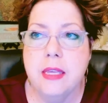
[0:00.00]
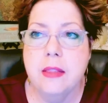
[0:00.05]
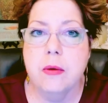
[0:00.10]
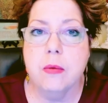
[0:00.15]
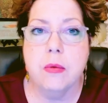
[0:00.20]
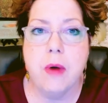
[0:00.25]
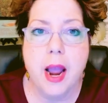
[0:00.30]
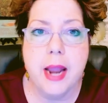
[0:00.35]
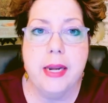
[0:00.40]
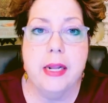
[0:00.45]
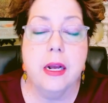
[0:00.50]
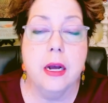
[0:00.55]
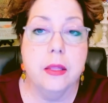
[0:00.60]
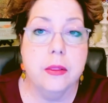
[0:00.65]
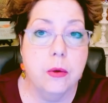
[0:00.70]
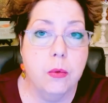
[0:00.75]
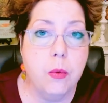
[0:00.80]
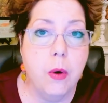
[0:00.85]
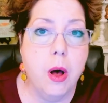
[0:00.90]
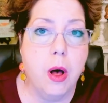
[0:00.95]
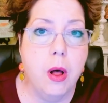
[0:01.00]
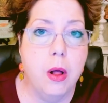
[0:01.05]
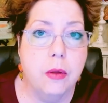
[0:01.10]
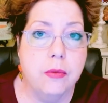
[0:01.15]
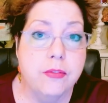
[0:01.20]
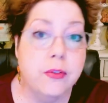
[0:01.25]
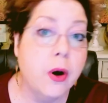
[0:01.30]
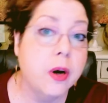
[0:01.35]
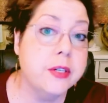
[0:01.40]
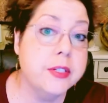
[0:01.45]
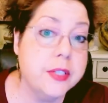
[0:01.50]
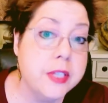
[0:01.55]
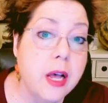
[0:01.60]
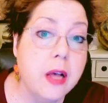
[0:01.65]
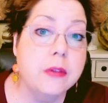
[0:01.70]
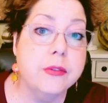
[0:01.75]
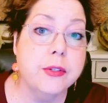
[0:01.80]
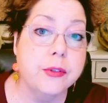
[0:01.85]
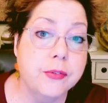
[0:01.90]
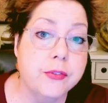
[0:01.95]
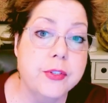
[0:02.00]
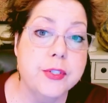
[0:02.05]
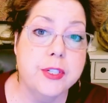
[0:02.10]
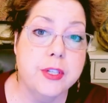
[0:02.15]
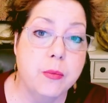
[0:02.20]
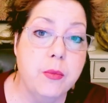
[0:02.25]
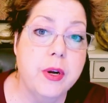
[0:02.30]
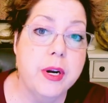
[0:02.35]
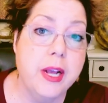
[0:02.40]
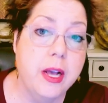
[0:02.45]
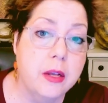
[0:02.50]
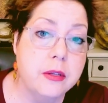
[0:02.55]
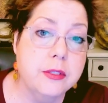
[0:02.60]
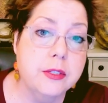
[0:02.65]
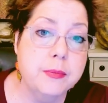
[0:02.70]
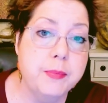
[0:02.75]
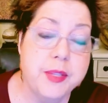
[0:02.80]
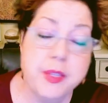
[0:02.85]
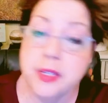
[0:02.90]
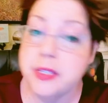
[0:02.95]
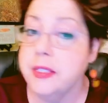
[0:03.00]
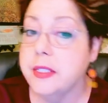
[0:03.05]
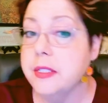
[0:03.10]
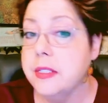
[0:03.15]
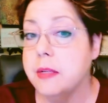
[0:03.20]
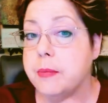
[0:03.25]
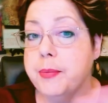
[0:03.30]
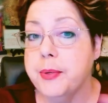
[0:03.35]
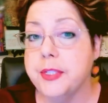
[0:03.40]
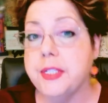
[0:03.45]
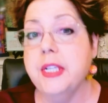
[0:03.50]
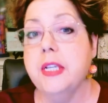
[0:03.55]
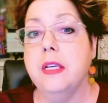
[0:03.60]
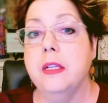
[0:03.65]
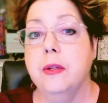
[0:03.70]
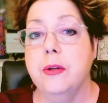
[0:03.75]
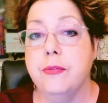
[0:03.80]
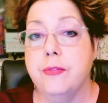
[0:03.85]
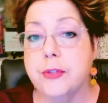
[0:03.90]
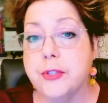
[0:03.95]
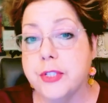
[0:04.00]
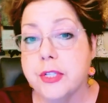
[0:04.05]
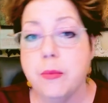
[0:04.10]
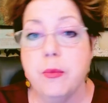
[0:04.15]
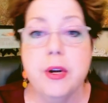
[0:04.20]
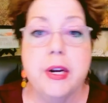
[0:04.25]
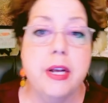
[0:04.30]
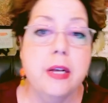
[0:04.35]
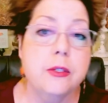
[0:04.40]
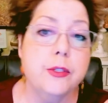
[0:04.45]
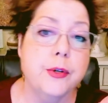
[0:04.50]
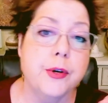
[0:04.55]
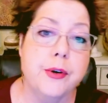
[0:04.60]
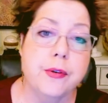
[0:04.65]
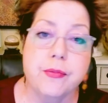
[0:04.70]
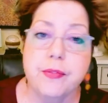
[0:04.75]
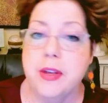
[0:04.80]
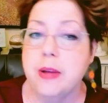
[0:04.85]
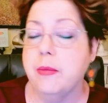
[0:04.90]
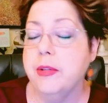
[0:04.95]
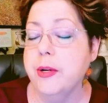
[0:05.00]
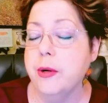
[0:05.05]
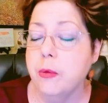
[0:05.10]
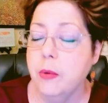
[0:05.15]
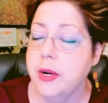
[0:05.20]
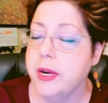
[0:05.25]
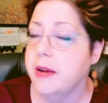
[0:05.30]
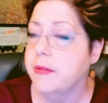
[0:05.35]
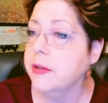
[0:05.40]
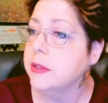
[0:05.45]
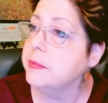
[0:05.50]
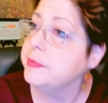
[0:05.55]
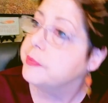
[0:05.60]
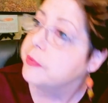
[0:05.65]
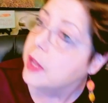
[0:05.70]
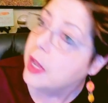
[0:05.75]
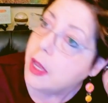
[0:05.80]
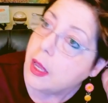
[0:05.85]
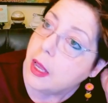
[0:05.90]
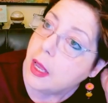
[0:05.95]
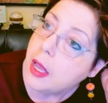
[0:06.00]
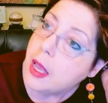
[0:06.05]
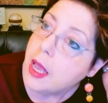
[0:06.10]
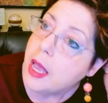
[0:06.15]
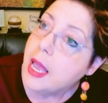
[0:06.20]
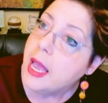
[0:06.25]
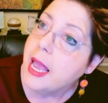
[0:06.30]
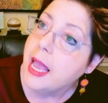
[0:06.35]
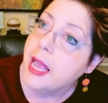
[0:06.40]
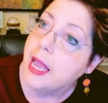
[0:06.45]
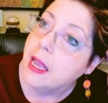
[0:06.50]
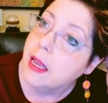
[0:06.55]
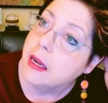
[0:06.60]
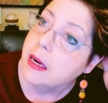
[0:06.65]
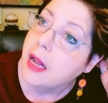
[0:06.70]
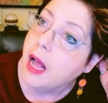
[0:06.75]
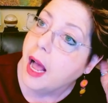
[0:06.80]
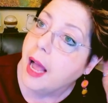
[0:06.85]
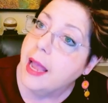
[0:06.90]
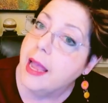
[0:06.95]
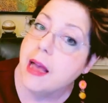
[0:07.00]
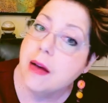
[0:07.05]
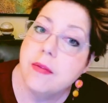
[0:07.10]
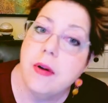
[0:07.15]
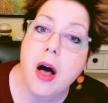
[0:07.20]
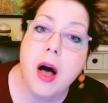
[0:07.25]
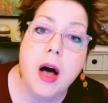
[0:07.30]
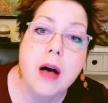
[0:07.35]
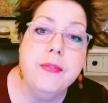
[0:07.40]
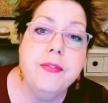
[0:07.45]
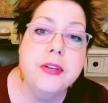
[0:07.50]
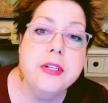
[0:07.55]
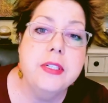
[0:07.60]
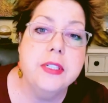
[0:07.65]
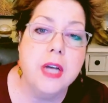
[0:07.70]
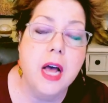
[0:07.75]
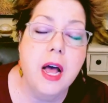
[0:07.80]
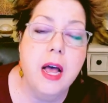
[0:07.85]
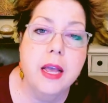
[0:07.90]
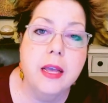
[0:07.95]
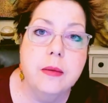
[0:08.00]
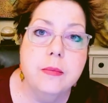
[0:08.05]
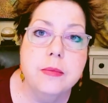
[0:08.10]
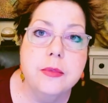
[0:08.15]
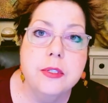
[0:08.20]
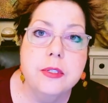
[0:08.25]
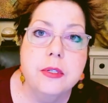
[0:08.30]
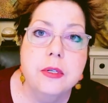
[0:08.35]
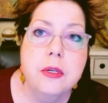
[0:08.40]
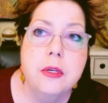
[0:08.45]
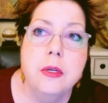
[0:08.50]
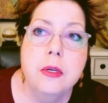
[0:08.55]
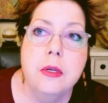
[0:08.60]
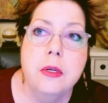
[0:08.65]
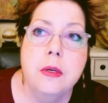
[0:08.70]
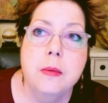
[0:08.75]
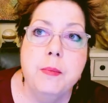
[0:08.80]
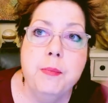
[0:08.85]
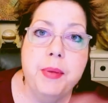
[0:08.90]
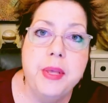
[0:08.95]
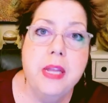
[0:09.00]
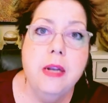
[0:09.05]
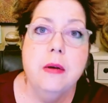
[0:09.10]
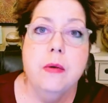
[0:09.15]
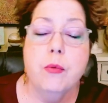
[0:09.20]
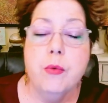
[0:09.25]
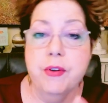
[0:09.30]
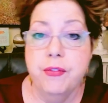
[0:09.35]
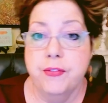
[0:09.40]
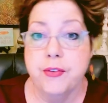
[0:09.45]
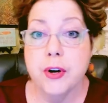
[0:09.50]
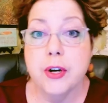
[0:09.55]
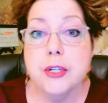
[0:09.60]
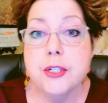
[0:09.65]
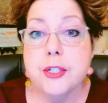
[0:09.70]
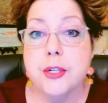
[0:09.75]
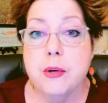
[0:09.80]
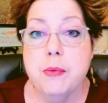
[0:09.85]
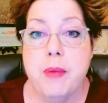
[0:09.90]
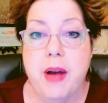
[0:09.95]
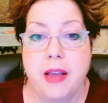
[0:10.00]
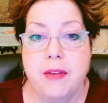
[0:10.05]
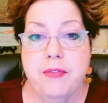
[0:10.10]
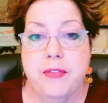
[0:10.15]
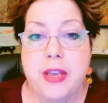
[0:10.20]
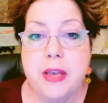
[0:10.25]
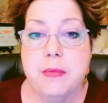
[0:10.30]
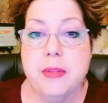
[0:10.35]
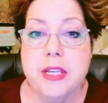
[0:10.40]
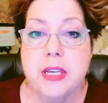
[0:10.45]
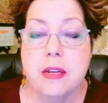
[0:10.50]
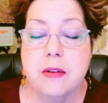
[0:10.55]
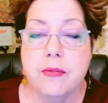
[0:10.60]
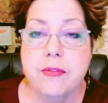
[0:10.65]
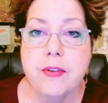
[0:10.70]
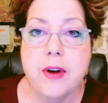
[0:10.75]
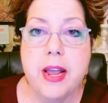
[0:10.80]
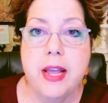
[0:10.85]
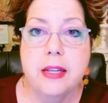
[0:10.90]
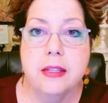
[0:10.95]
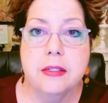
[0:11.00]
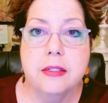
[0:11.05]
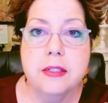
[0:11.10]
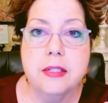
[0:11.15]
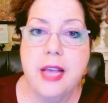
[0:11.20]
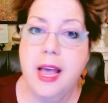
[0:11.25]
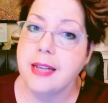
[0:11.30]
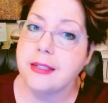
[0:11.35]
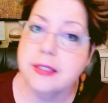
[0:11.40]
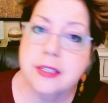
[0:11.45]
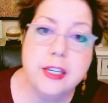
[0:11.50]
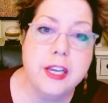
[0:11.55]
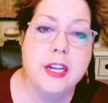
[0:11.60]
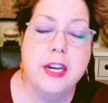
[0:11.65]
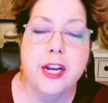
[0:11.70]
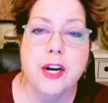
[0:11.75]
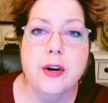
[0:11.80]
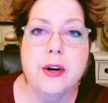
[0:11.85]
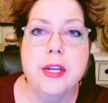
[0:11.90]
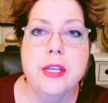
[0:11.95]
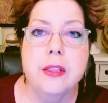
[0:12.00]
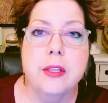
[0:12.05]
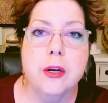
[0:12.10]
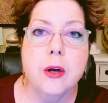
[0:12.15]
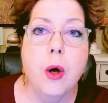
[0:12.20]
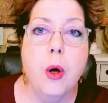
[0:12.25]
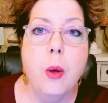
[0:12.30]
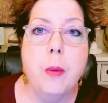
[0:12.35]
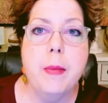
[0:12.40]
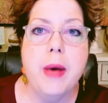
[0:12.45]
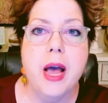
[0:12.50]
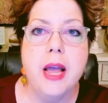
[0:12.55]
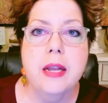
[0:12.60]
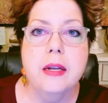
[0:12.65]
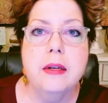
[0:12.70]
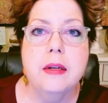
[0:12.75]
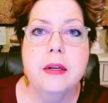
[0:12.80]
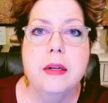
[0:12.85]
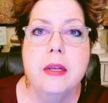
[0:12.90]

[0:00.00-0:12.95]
the writing on the wall for ourselves or for someone else, but this is in particular for someone else or your family or whatever. And I have oftentimes been referred to by family and friends as the canary in the coal mine,